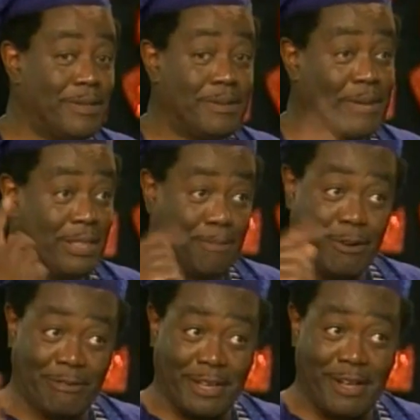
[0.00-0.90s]
about the
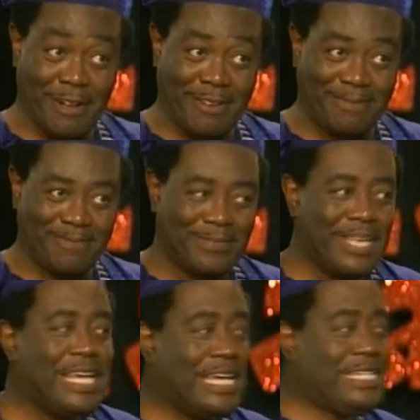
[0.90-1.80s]
perfect heart.
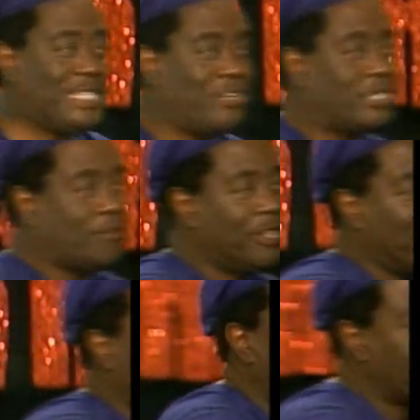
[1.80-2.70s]
he saw some of their
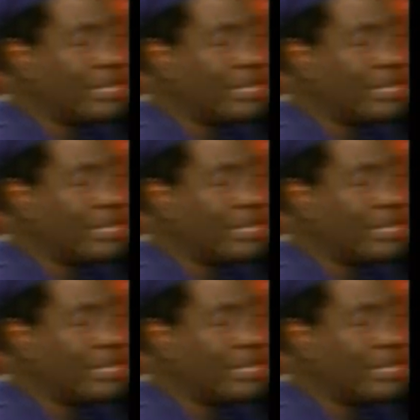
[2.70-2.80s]
gods and